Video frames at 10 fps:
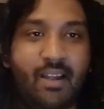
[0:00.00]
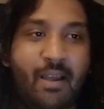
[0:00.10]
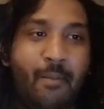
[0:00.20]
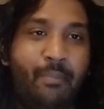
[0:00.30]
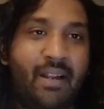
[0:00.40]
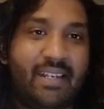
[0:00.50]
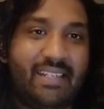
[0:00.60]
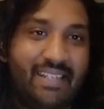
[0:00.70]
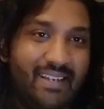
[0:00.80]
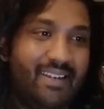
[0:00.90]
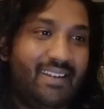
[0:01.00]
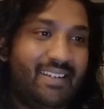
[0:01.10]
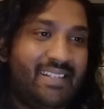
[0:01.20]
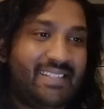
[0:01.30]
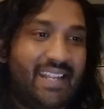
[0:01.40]
But here,
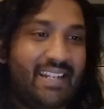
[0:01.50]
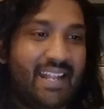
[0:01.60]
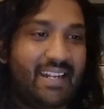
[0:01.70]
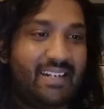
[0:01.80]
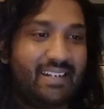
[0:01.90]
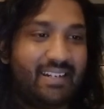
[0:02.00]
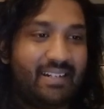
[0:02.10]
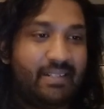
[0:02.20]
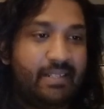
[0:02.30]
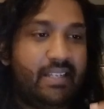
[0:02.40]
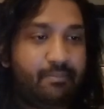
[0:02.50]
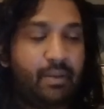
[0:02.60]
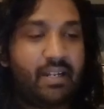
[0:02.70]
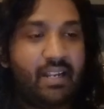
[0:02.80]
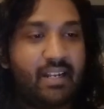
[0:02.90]
instead, that this
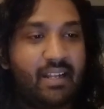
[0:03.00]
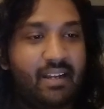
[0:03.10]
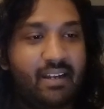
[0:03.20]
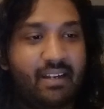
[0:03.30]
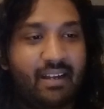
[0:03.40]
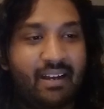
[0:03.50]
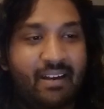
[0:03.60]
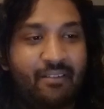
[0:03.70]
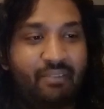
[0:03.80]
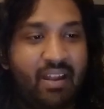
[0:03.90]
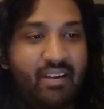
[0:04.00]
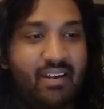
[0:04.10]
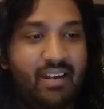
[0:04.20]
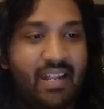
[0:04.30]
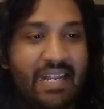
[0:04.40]
particular variant,
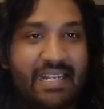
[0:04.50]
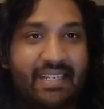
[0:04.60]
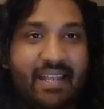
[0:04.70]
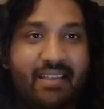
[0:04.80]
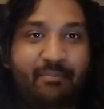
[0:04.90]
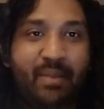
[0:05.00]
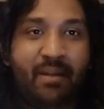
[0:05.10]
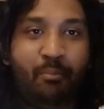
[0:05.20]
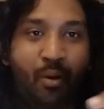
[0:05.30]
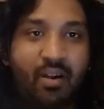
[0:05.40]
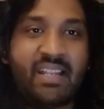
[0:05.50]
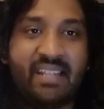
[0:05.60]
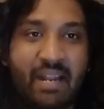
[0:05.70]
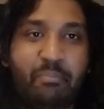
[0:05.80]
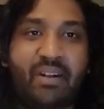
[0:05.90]
he has been born in
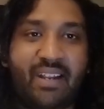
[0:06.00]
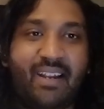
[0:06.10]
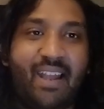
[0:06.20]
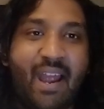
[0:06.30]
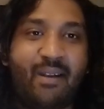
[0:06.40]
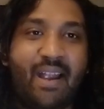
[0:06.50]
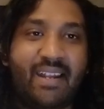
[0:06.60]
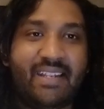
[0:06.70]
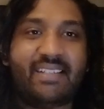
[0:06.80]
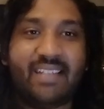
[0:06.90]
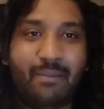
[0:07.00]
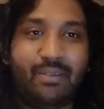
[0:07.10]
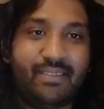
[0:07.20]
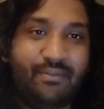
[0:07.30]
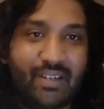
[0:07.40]
that particular era, and his name
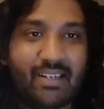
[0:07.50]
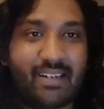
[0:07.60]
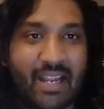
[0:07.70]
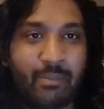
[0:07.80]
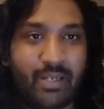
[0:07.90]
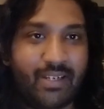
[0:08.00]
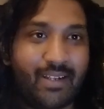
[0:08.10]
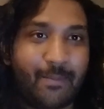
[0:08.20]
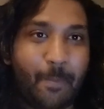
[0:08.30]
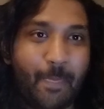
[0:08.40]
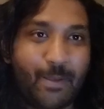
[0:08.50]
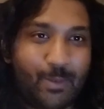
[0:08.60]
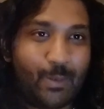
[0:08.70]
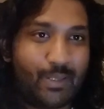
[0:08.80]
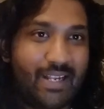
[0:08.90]
is Victor Timely.
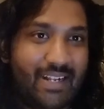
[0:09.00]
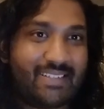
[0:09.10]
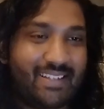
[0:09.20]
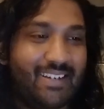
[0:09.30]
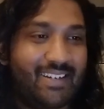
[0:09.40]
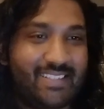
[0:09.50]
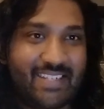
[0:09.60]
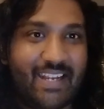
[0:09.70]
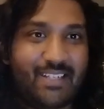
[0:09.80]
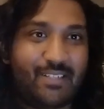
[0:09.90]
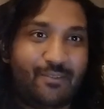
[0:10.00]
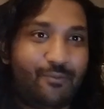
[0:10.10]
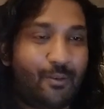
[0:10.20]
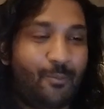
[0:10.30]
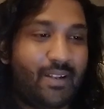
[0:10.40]
So that's the change
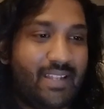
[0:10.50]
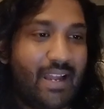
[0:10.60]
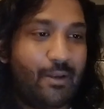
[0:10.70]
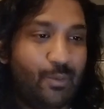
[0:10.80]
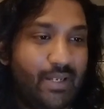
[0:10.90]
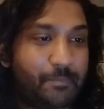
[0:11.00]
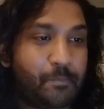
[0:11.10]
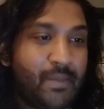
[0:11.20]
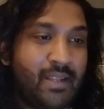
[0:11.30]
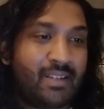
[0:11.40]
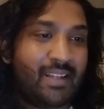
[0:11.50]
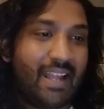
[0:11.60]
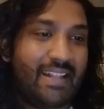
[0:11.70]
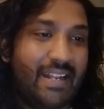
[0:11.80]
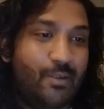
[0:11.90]
from what they are doing. And
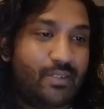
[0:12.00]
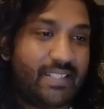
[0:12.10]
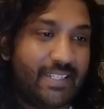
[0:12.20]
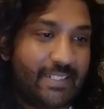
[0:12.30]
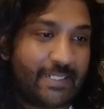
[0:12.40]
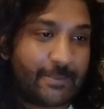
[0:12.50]
then you see that